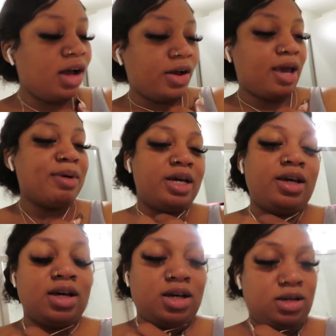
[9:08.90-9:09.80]
Okay,
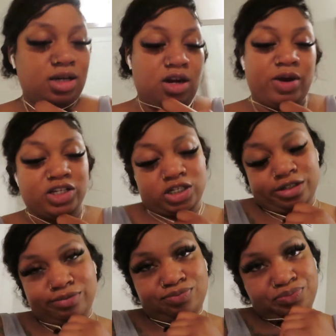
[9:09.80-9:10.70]
but anyways,
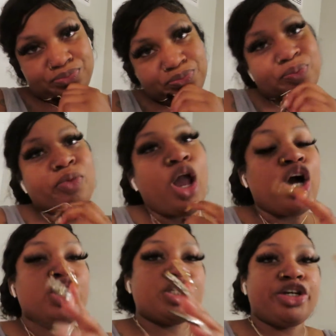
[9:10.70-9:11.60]
y'all.
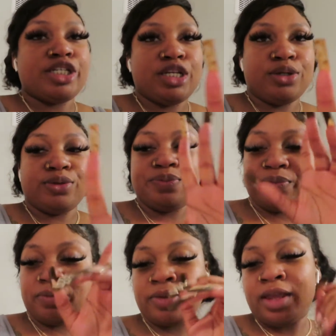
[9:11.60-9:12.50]
On a serious note,
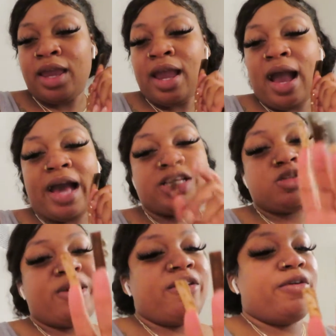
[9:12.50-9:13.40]
I
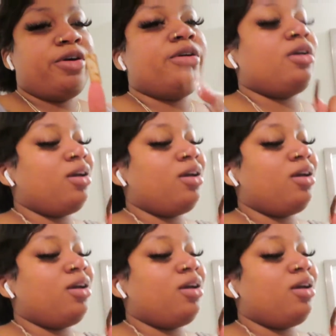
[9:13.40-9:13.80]
just bathed her.